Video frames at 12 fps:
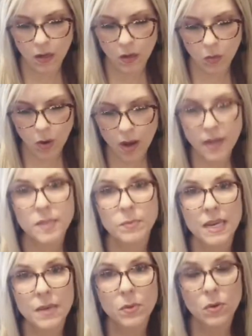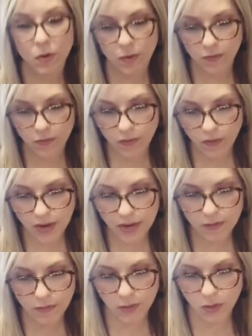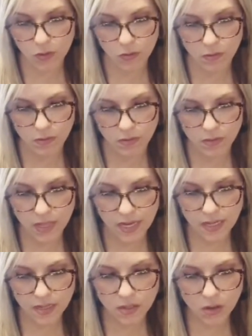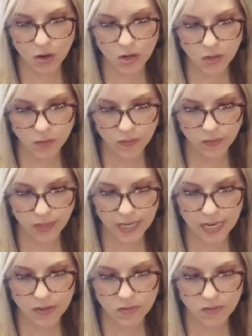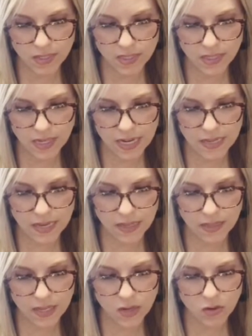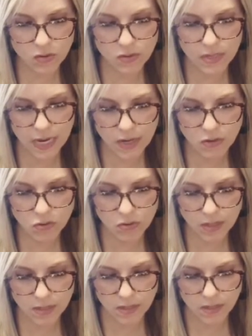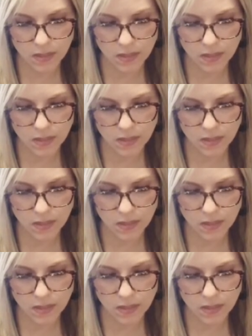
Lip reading: Roz, people are afraid of you. They saw you fleeing through the city and they think you're dangerous.